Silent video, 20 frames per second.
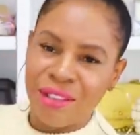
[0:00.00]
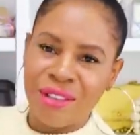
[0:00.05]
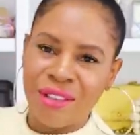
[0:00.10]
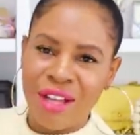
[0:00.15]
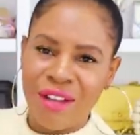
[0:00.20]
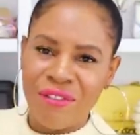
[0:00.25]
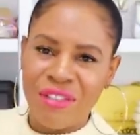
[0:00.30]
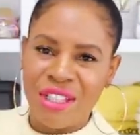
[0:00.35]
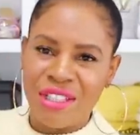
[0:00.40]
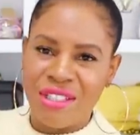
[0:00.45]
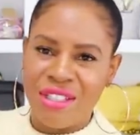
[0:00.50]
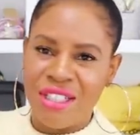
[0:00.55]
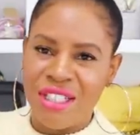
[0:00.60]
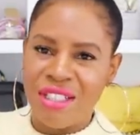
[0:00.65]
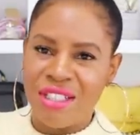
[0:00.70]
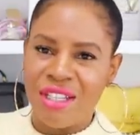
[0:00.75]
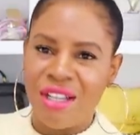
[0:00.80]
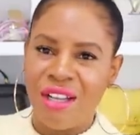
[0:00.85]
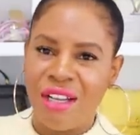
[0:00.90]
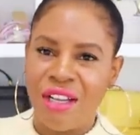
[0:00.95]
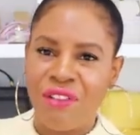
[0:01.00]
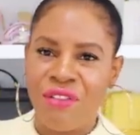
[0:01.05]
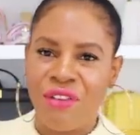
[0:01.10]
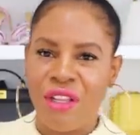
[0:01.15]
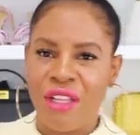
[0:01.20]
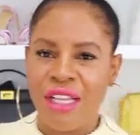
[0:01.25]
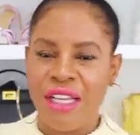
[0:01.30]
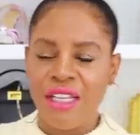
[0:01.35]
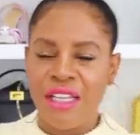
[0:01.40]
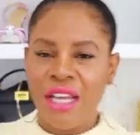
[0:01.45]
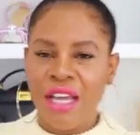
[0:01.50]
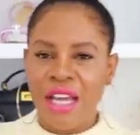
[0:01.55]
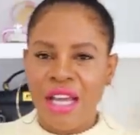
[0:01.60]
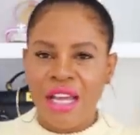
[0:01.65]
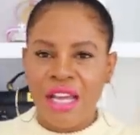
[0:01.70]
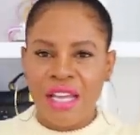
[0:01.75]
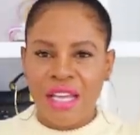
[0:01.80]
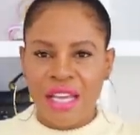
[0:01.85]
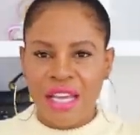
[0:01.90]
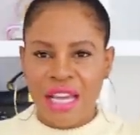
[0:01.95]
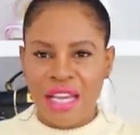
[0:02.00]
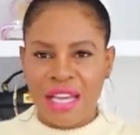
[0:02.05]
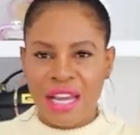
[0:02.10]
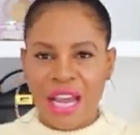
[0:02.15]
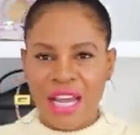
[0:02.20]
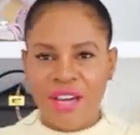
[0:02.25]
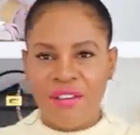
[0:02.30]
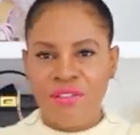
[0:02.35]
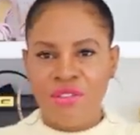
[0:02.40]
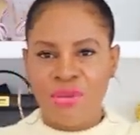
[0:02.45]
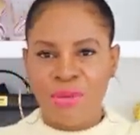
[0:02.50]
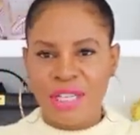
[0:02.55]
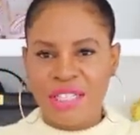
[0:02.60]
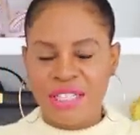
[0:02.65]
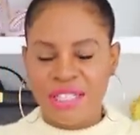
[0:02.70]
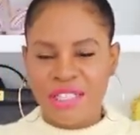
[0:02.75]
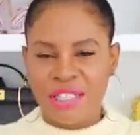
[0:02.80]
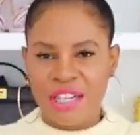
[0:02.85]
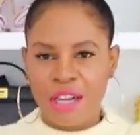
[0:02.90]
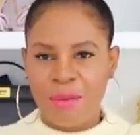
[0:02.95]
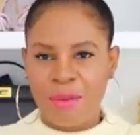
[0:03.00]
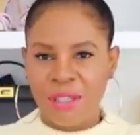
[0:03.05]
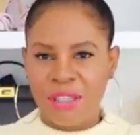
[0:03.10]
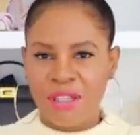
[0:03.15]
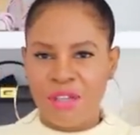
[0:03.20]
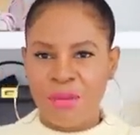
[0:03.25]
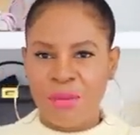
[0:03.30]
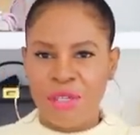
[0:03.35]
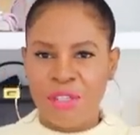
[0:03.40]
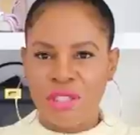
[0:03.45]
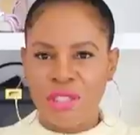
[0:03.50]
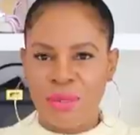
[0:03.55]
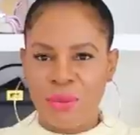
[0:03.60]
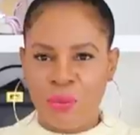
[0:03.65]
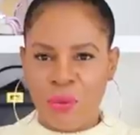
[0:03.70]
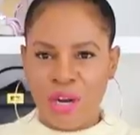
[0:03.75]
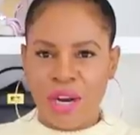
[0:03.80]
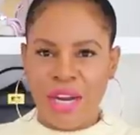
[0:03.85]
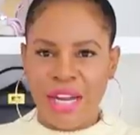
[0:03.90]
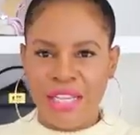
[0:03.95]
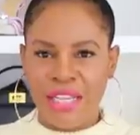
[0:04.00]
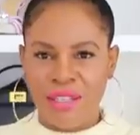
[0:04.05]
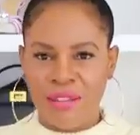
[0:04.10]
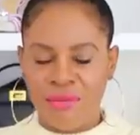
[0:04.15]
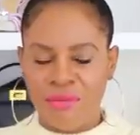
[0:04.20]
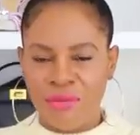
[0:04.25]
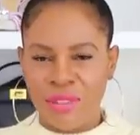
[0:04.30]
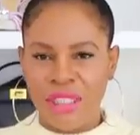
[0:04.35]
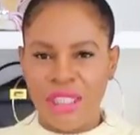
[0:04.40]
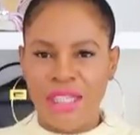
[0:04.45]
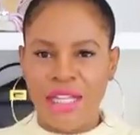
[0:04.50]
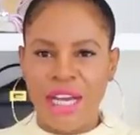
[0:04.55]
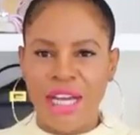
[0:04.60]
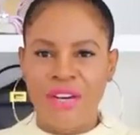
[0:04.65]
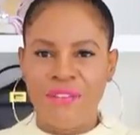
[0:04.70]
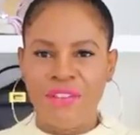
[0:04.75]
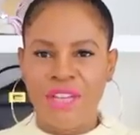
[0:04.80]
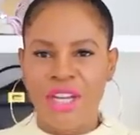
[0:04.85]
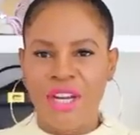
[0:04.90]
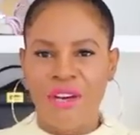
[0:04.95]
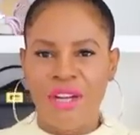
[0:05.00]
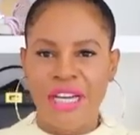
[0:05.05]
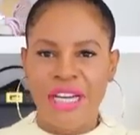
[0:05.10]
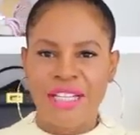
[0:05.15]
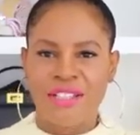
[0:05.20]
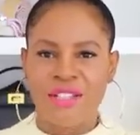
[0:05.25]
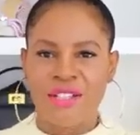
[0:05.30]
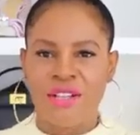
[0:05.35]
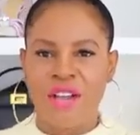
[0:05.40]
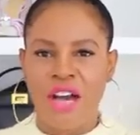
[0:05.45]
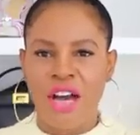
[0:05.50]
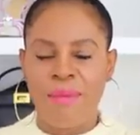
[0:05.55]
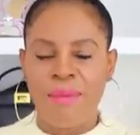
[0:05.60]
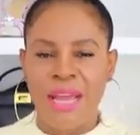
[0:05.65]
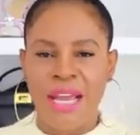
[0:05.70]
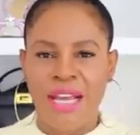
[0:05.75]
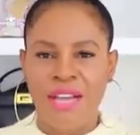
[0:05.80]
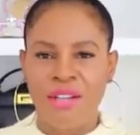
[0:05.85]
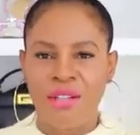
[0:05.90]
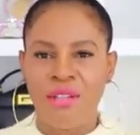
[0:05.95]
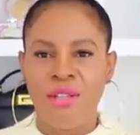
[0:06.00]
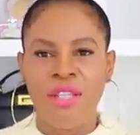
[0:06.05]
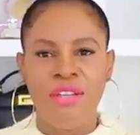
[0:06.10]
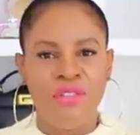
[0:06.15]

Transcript: Love this detail. I felt like it kind of dresses it up a little bit where I can really kind of carry it as a top handle,